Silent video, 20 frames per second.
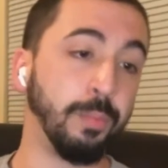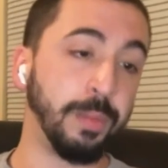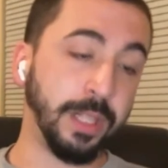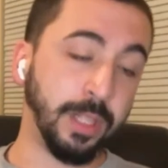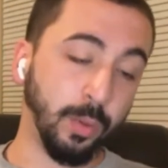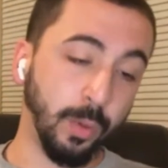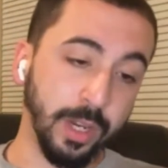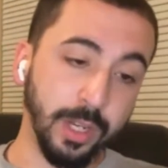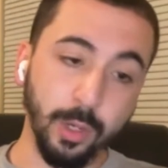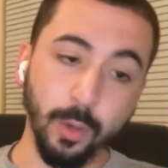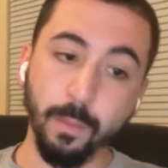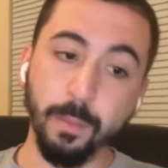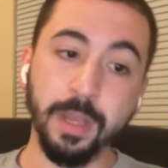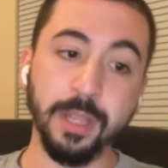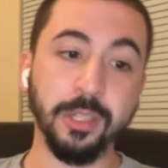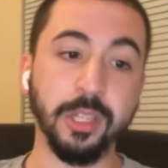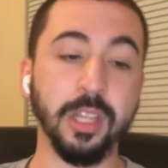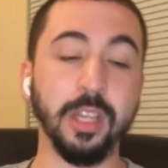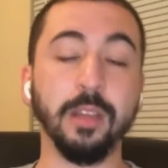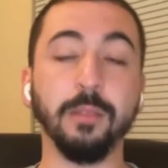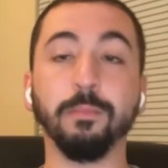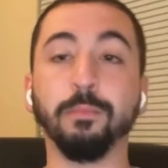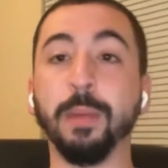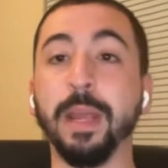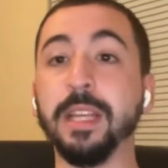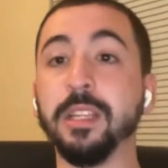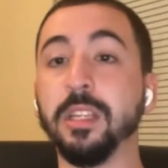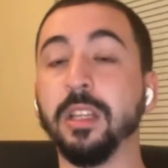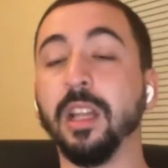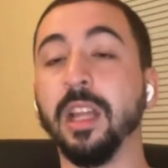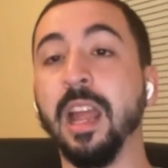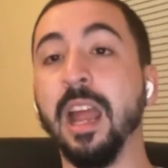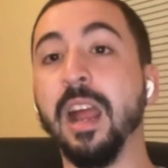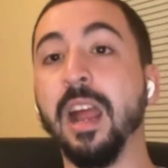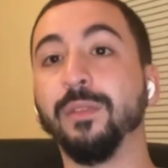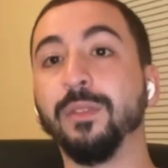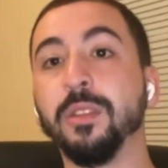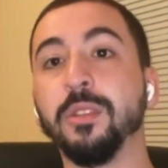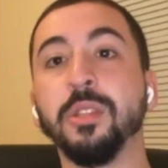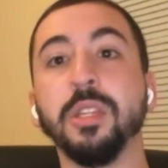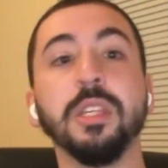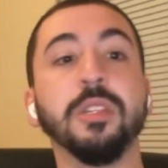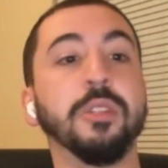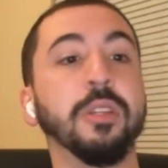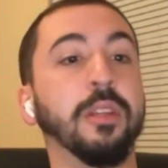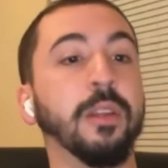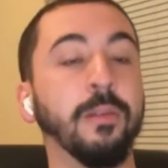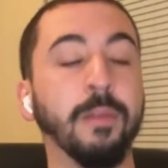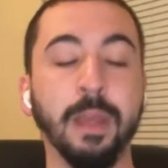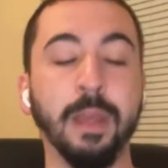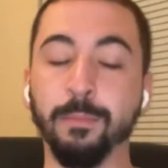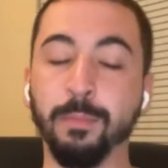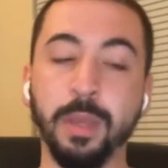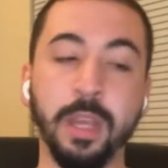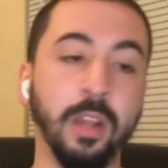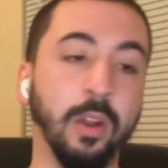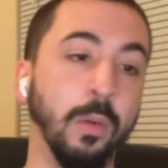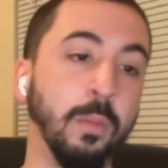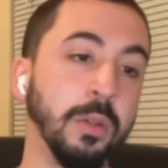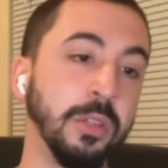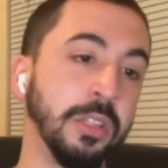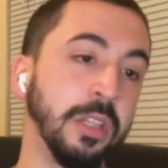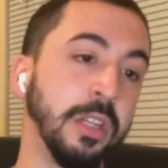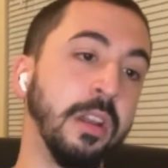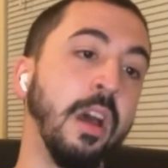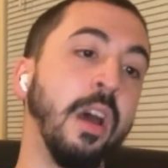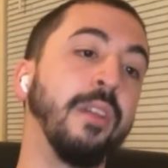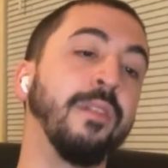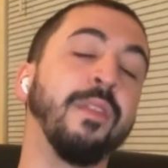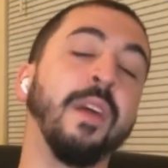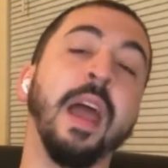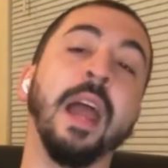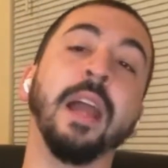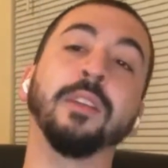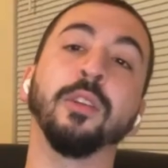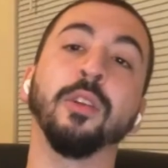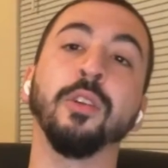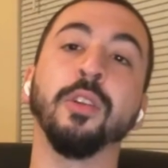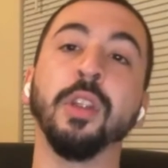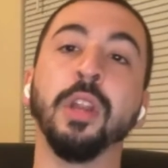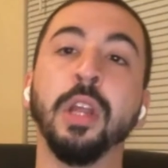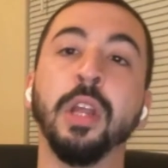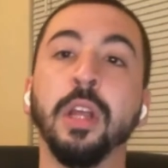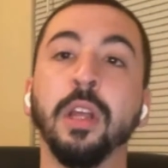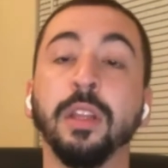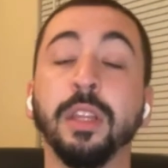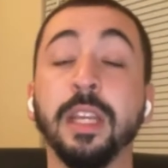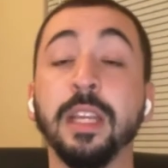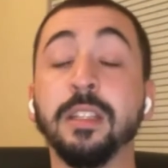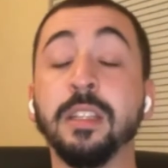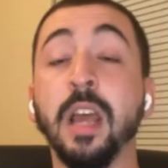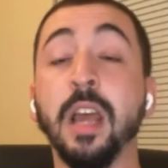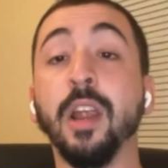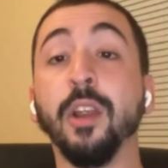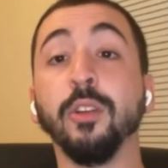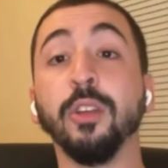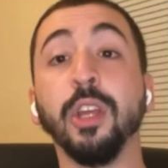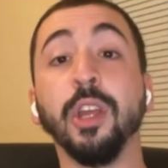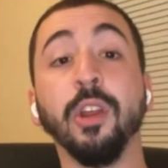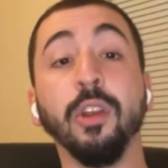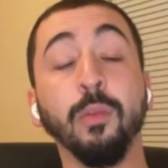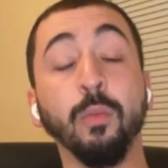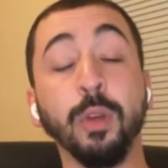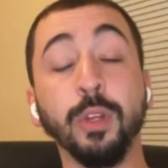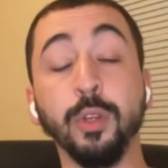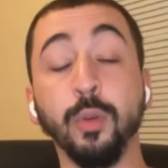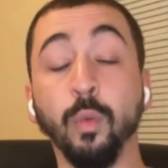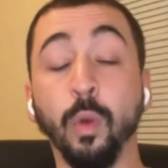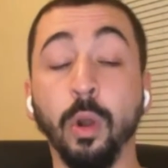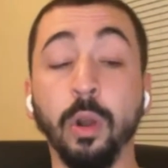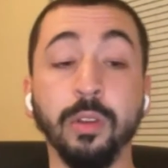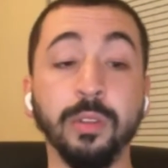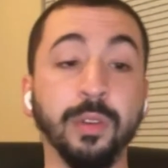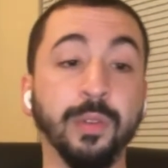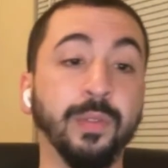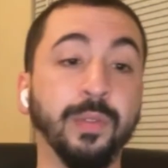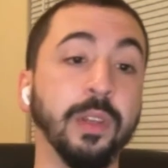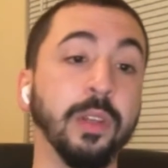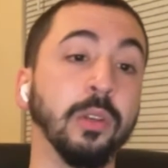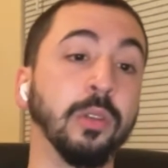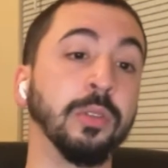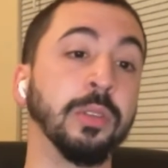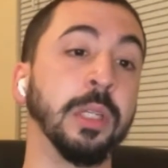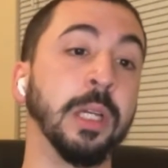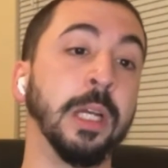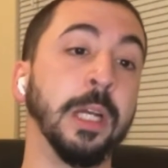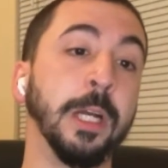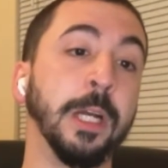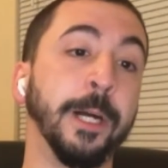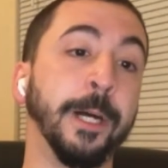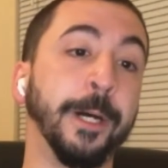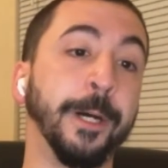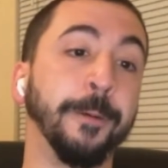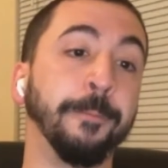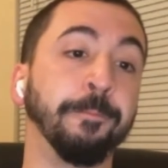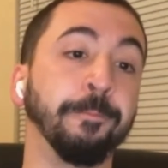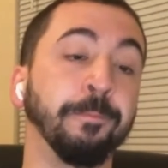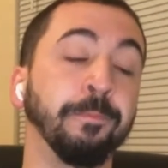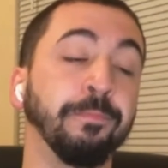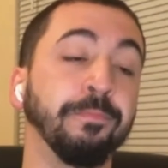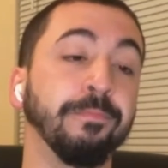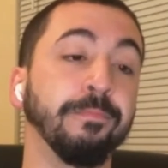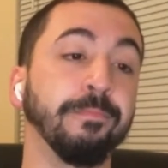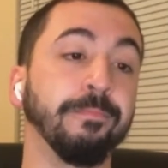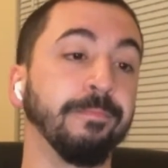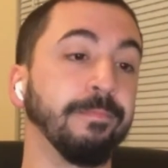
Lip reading: Between you missing basically half the season and being almost a non-factor the entire year when you were on the field, you